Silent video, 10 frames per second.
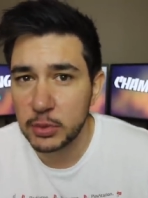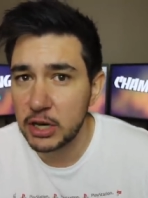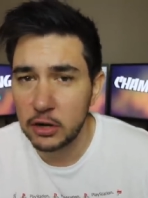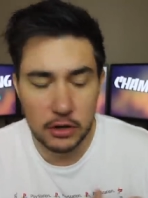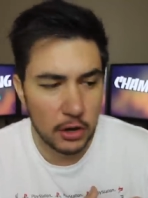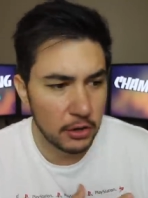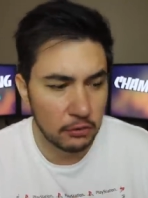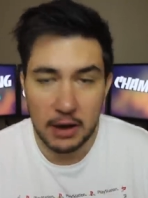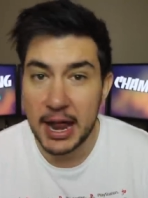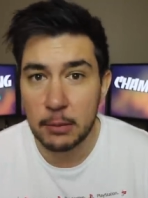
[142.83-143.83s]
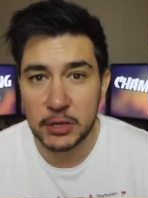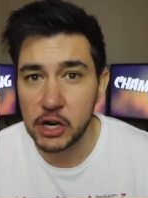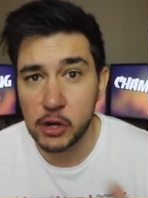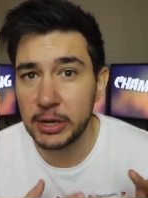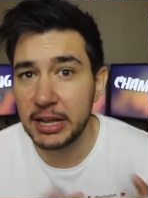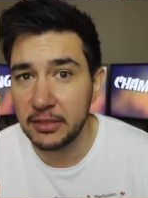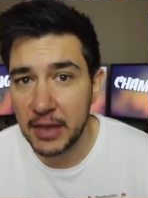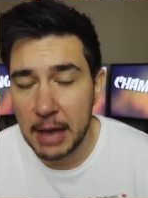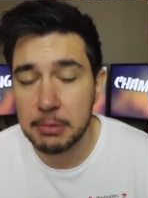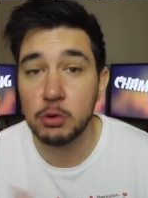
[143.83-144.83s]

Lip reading: We don't know the RAM, we don't know any of that,